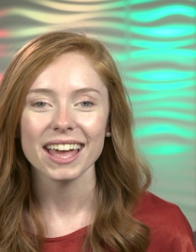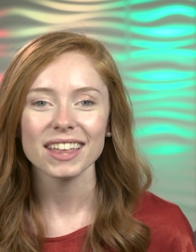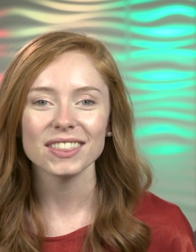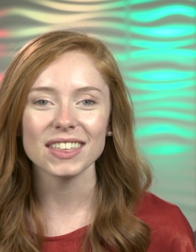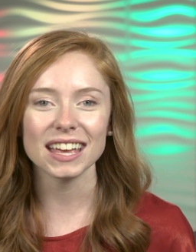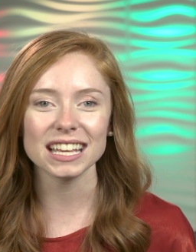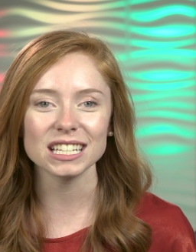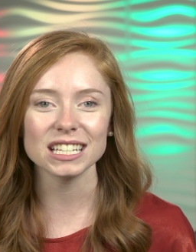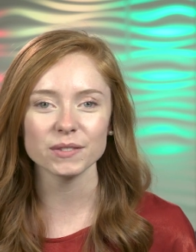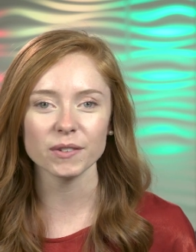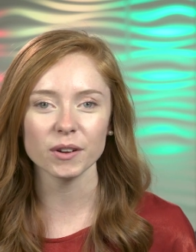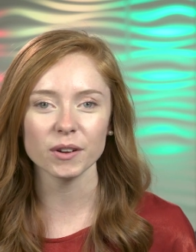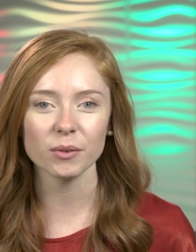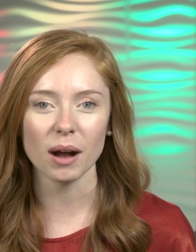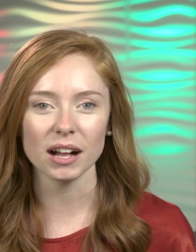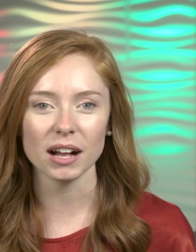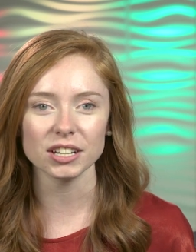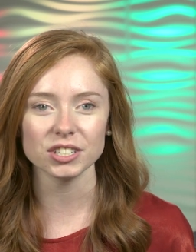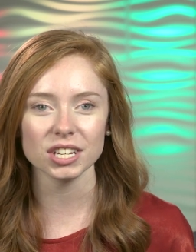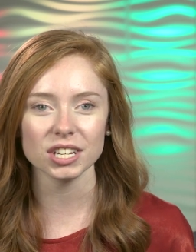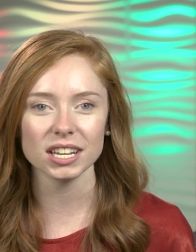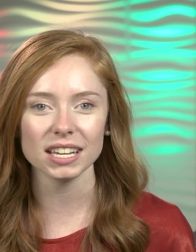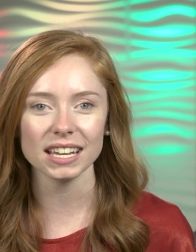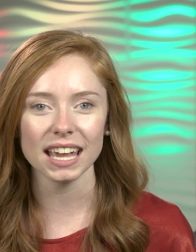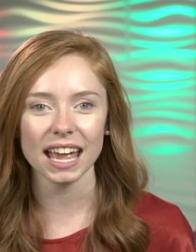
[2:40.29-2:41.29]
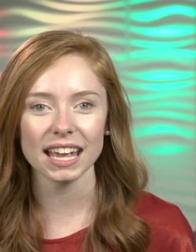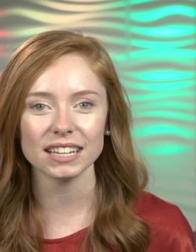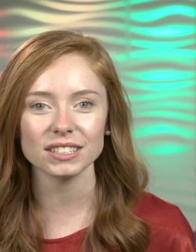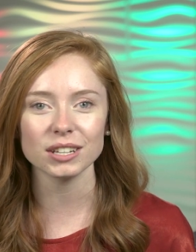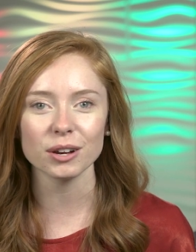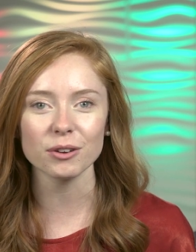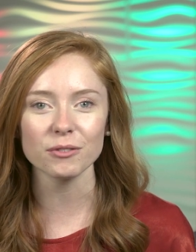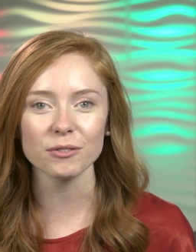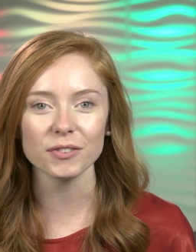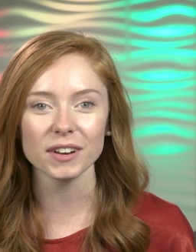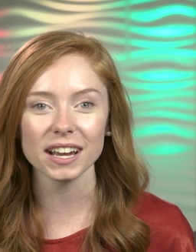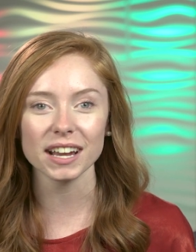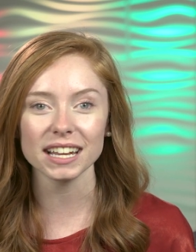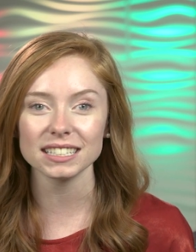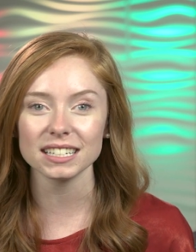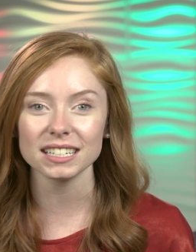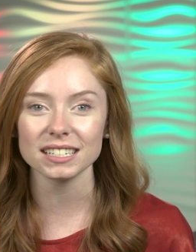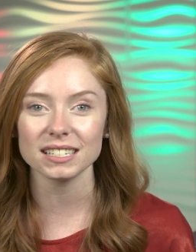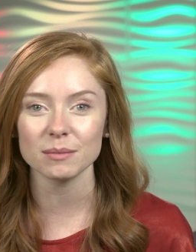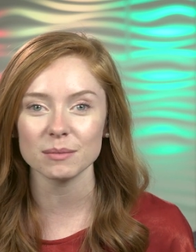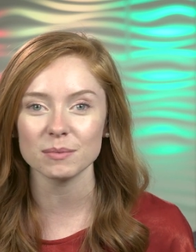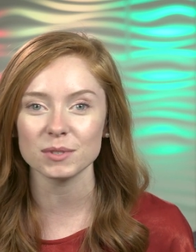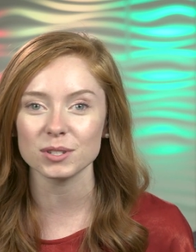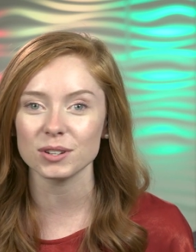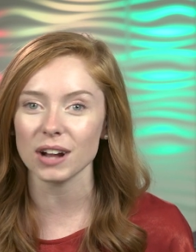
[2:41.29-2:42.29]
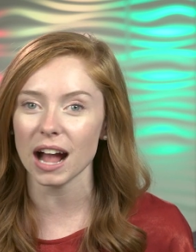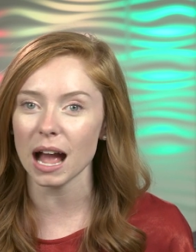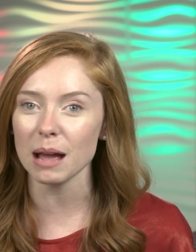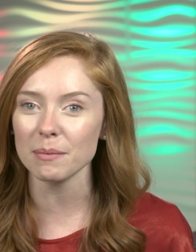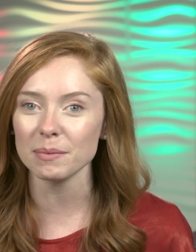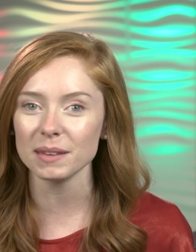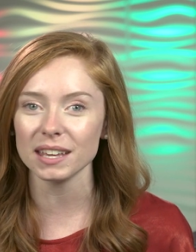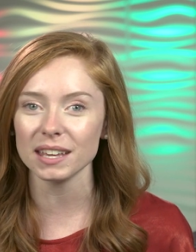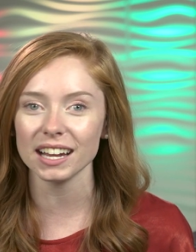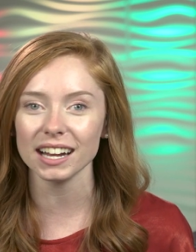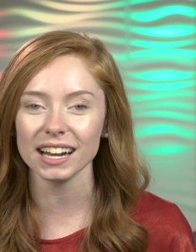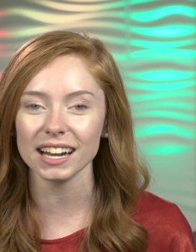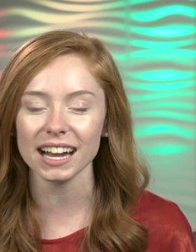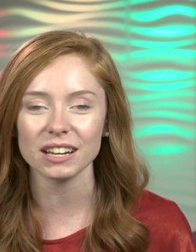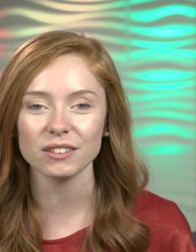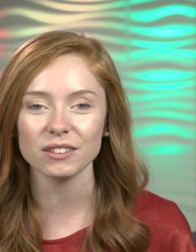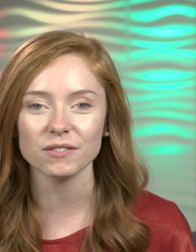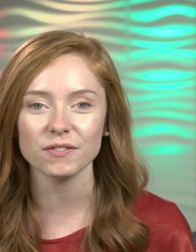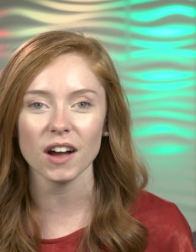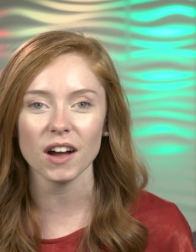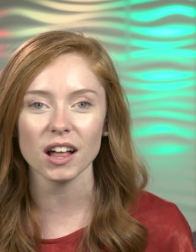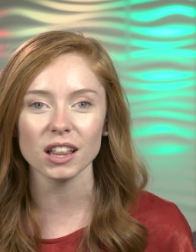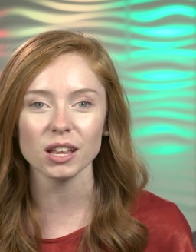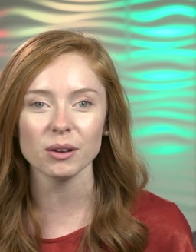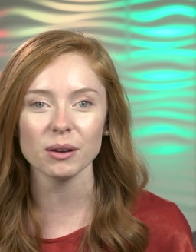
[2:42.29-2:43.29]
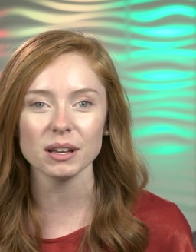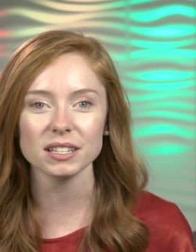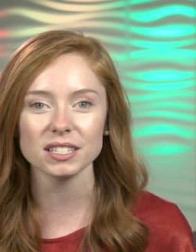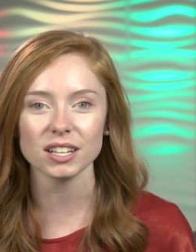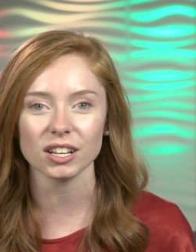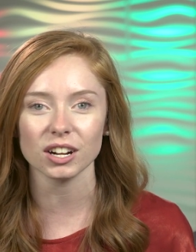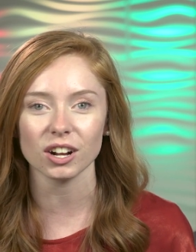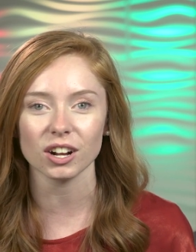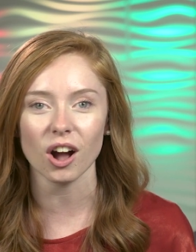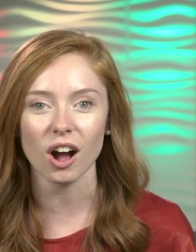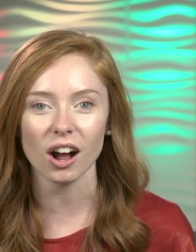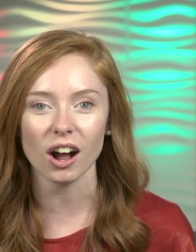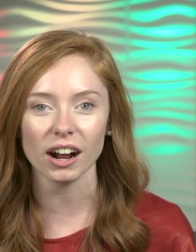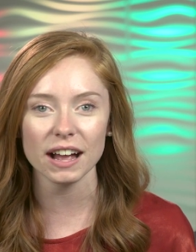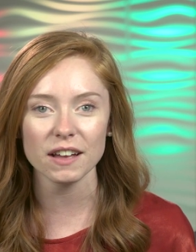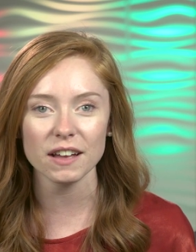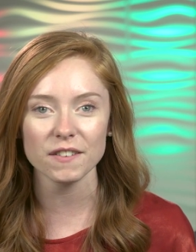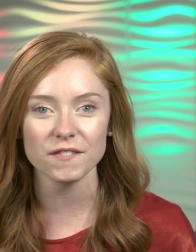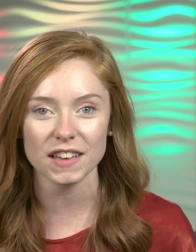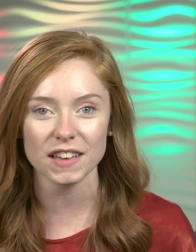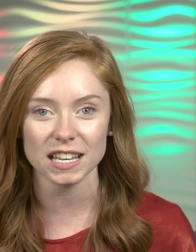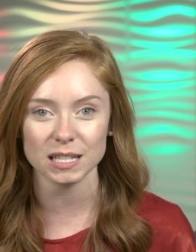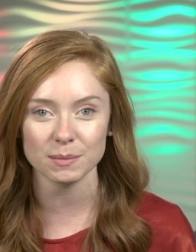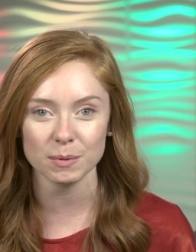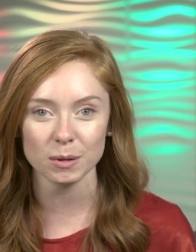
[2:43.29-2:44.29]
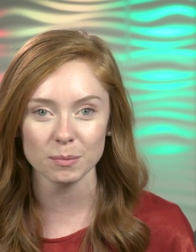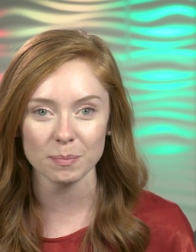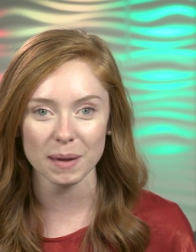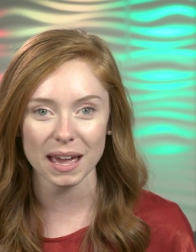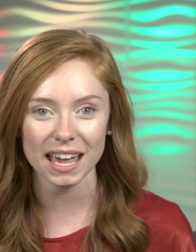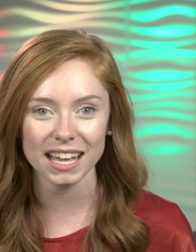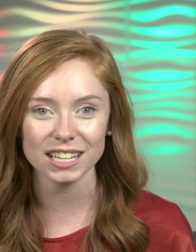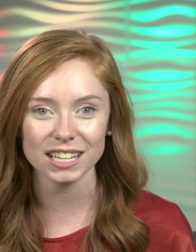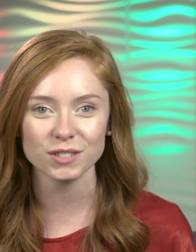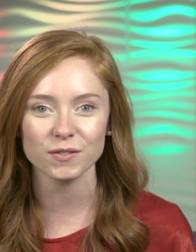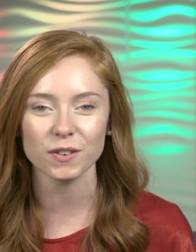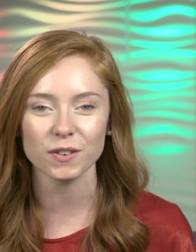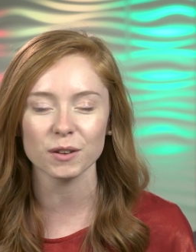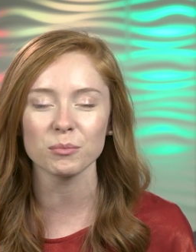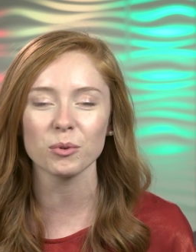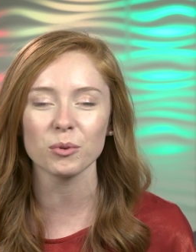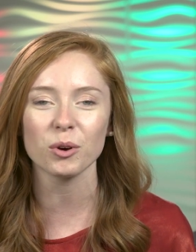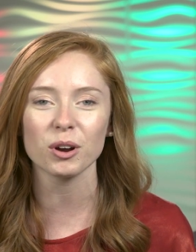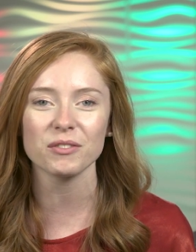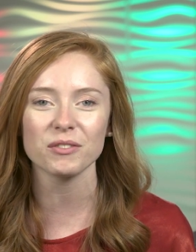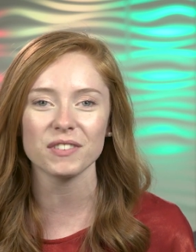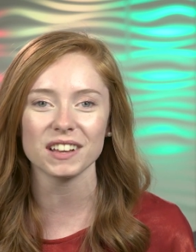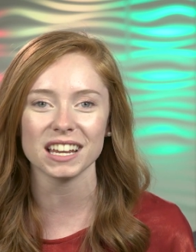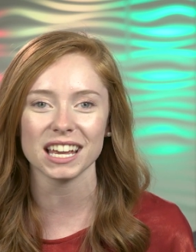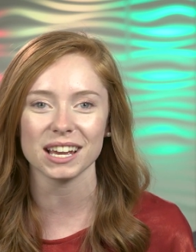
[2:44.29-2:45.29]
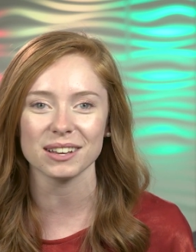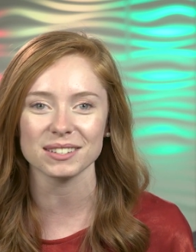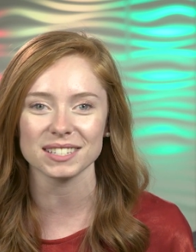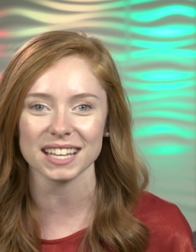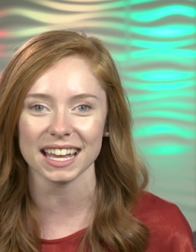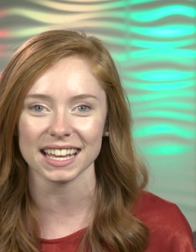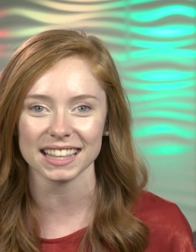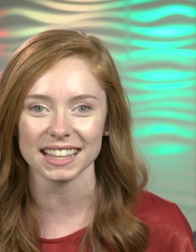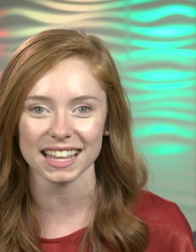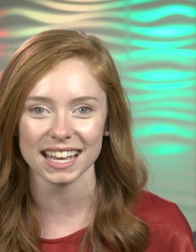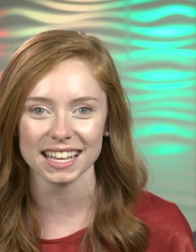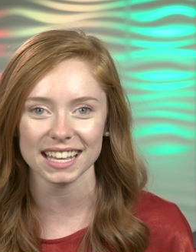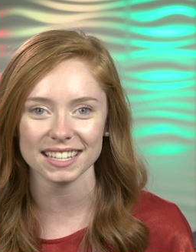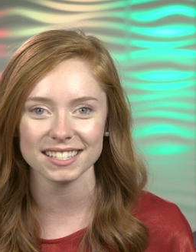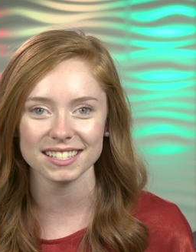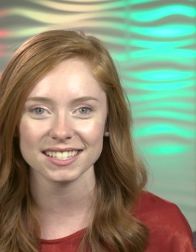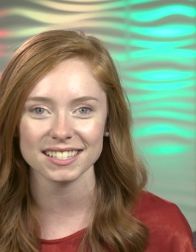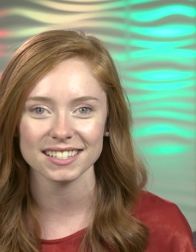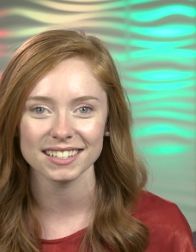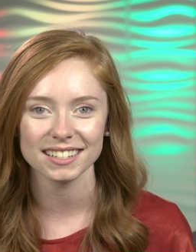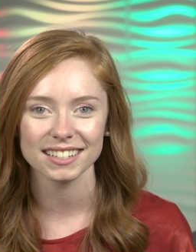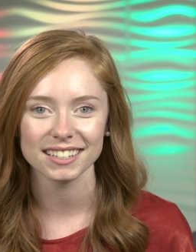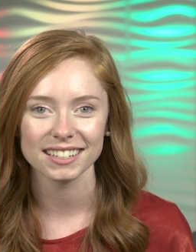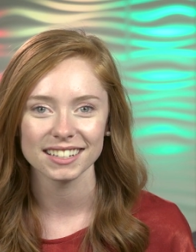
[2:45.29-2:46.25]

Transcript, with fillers: Thanks for watching and don't forget to subscribe here and follow us on our RF Facebook page for more videos like this.